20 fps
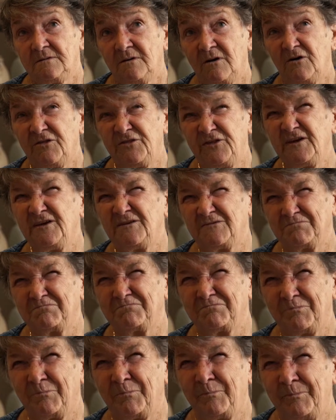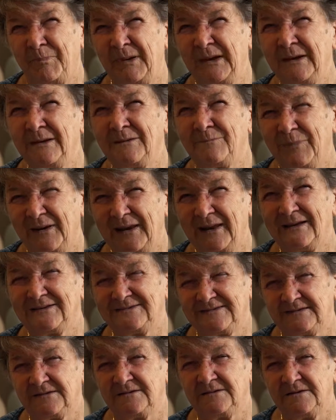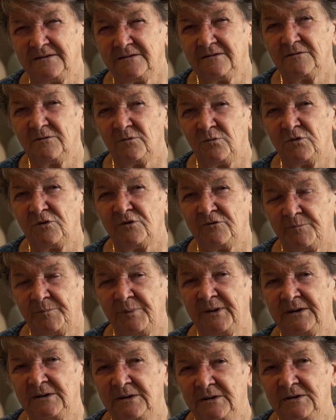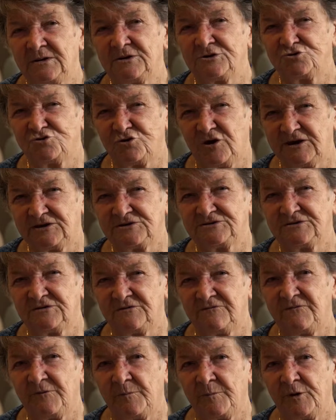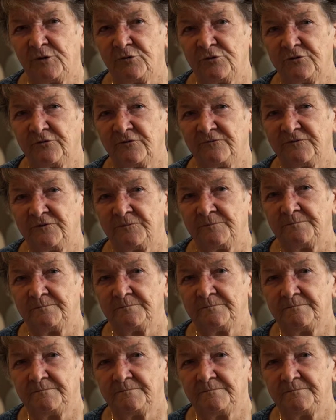I think being placid would have been an attraction for both of them.